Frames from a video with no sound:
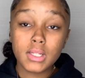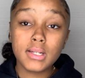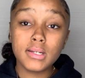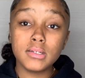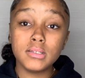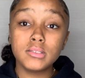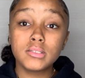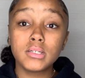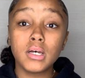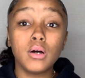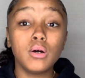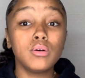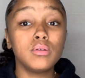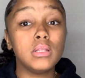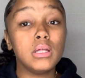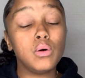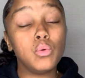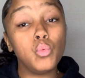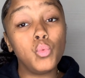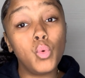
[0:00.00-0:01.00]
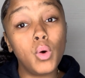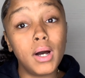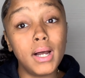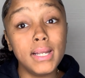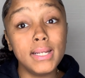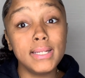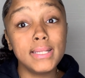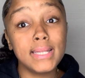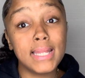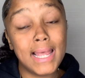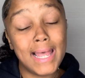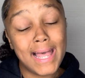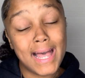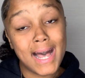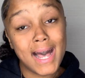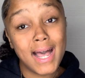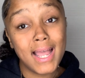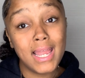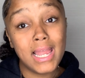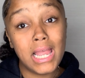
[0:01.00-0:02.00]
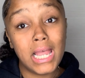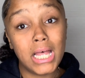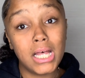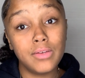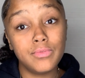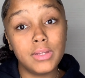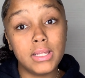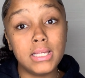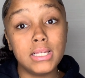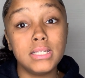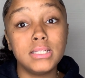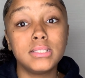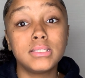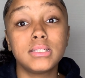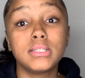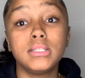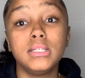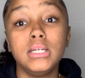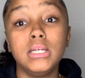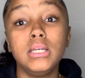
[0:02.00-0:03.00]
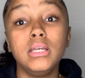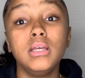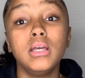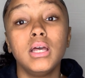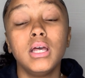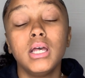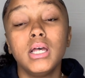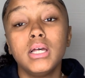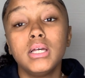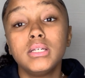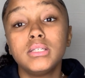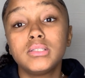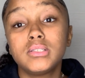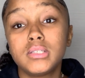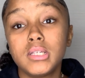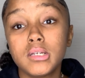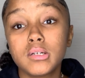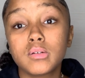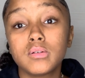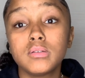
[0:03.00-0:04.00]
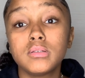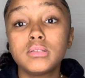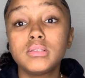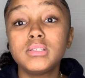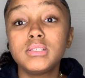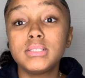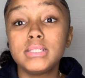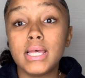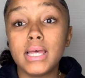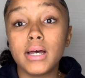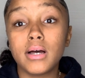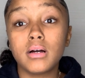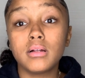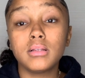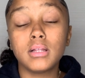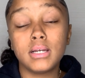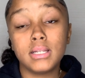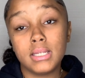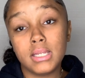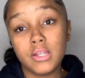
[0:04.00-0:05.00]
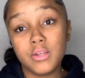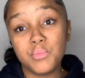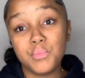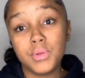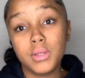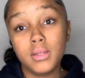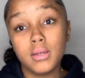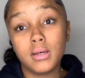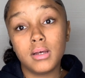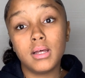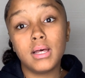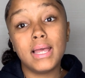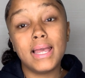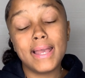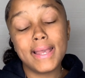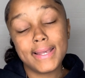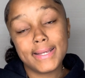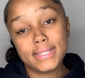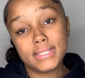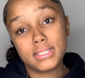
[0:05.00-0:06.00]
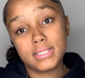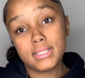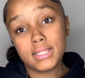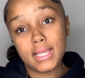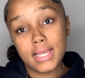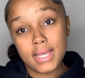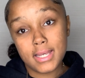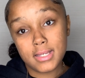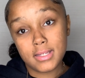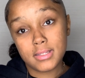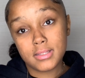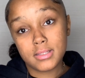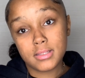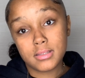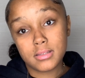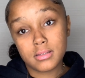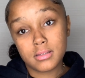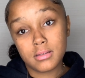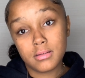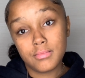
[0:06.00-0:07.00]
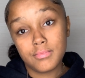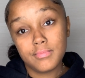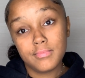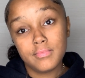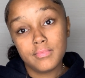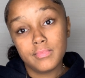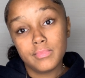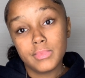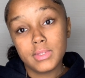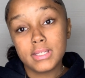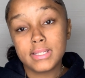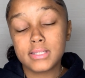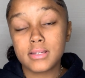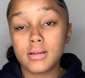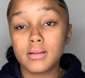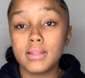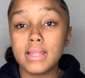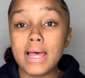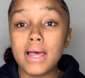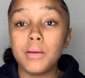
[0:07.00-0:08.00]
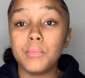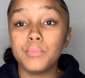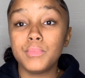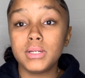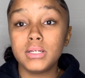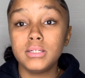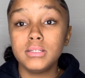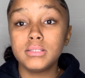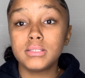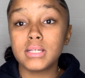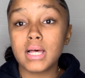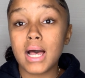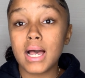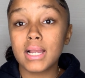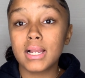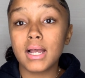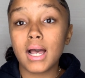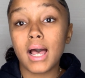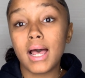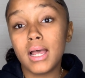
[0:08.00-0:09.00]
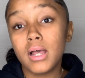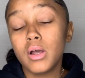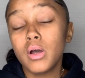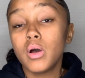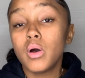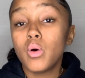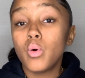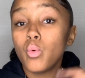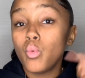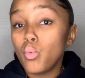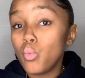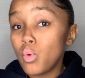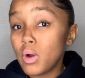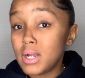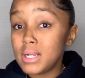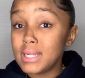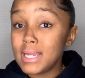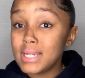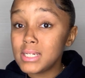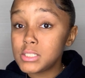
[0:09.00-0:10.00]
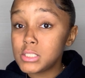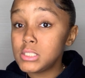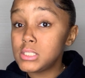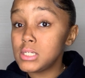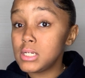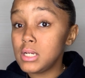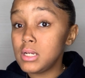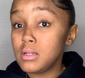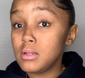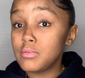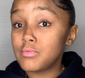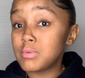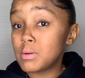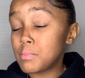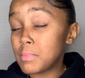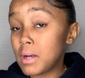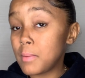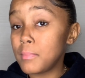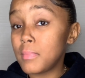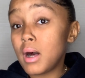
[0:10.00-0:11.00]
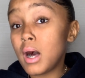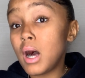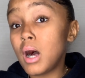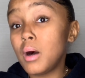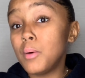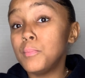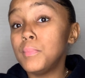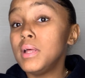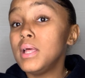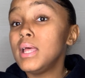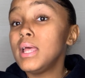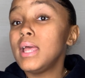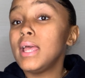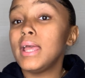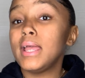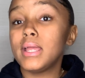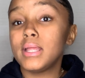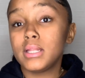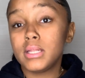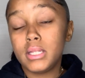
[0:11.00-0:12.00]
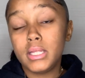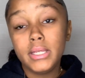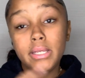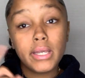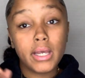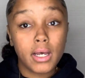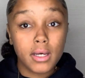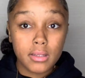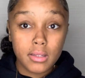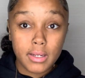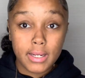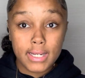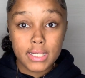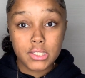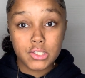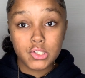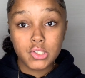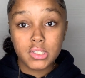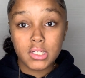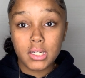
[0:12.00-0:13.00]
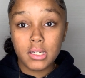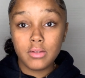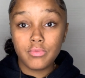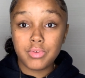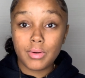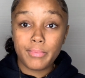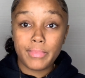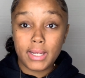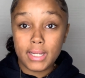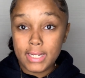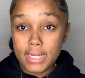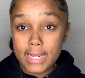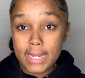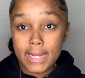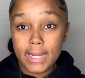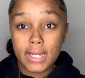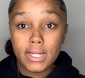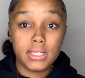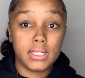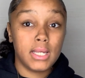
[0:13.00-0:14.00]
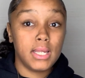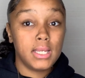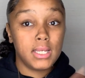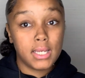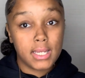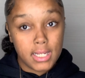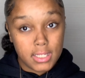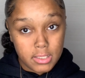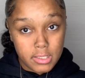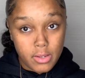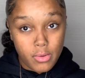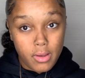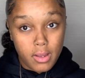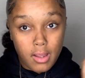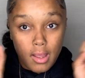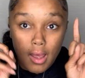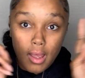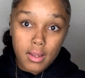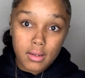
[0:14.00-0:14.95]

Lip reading: So the one that I have is the sickle cell anemia SS. So that means I got one S gene from my mom and the other S gene from my dad, and that's how I got